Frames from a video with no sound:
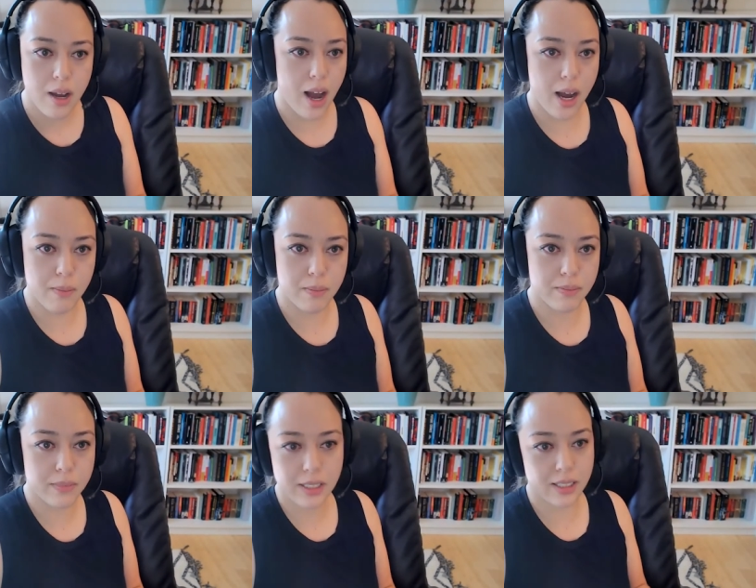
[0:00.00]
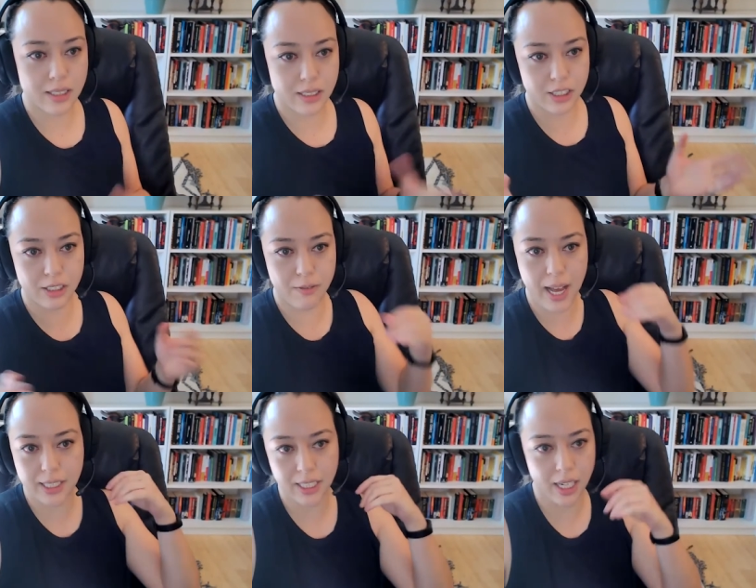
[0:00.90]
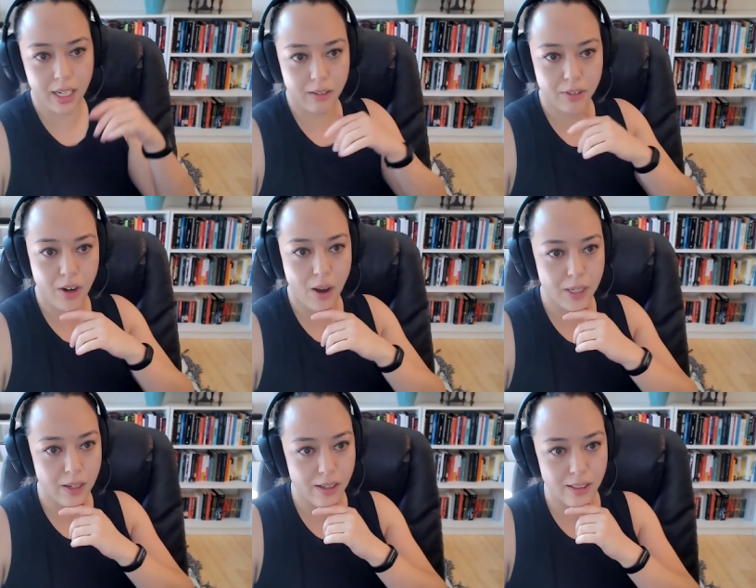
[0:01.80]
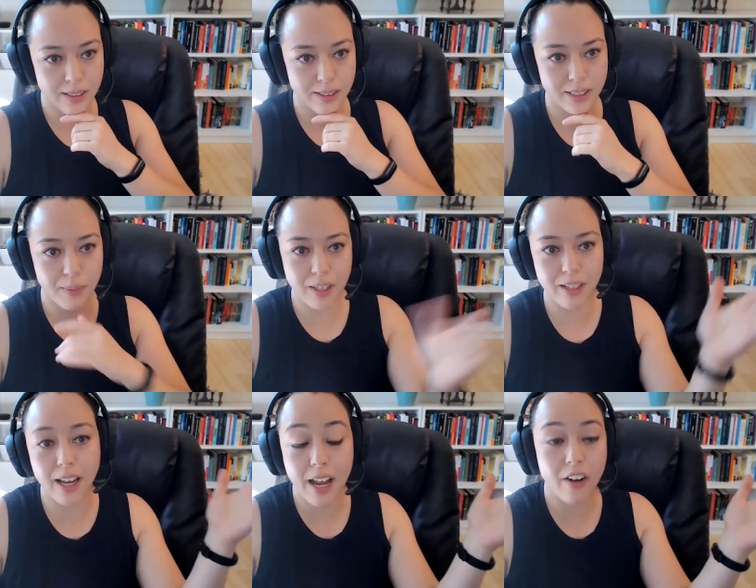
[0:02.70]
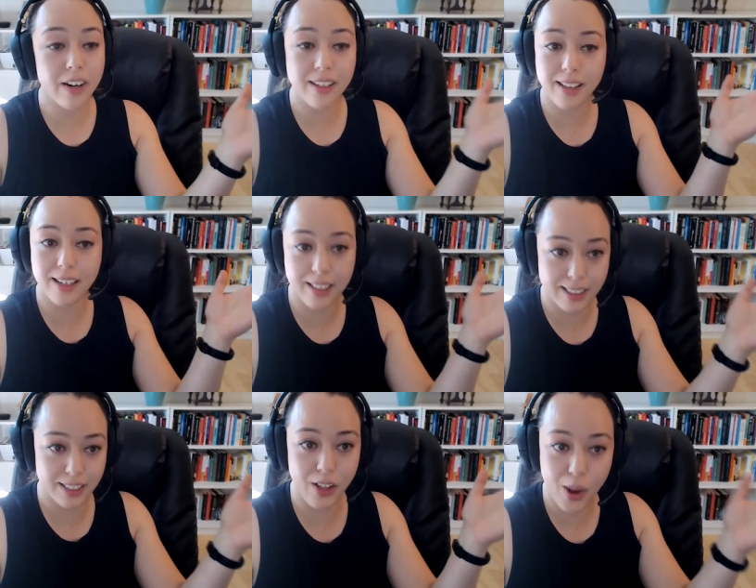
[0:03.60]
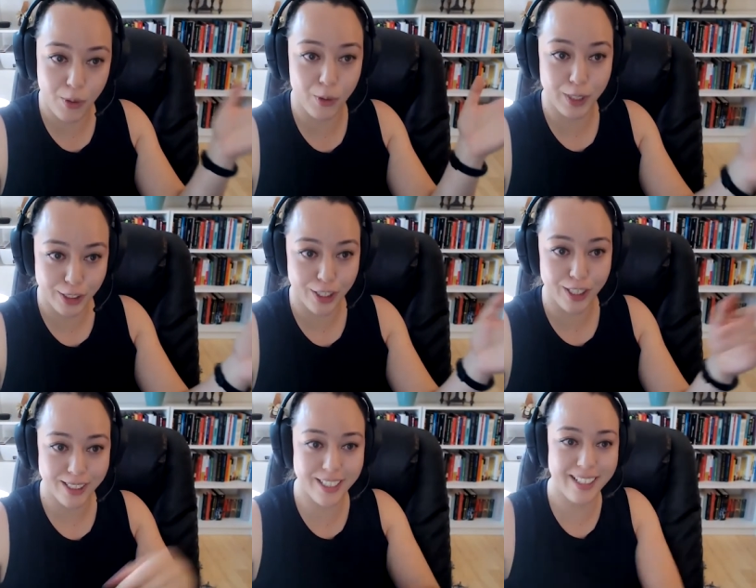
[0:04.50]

um, it's, it's just a fascinating phenomenon and something an area that needs a lot more research